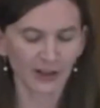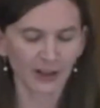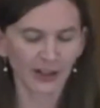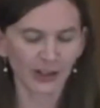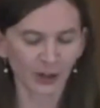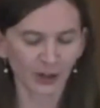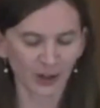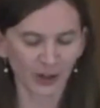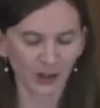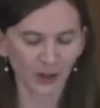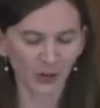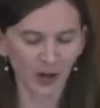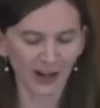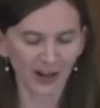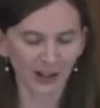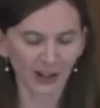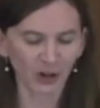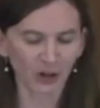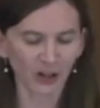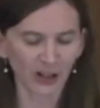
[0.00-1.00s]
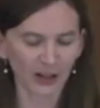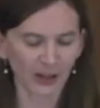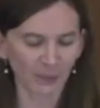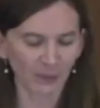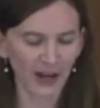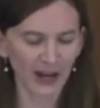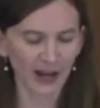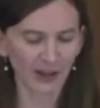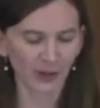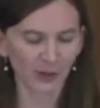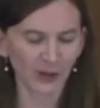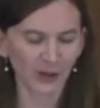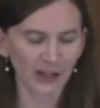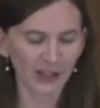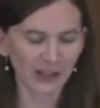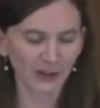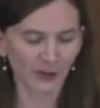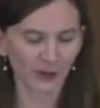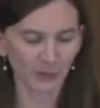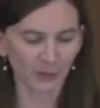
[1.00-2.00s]
So we try to create
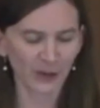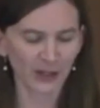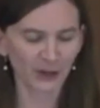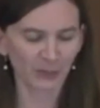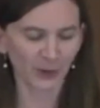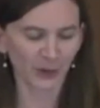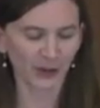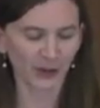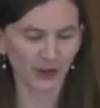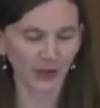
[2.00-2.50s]
pathways for people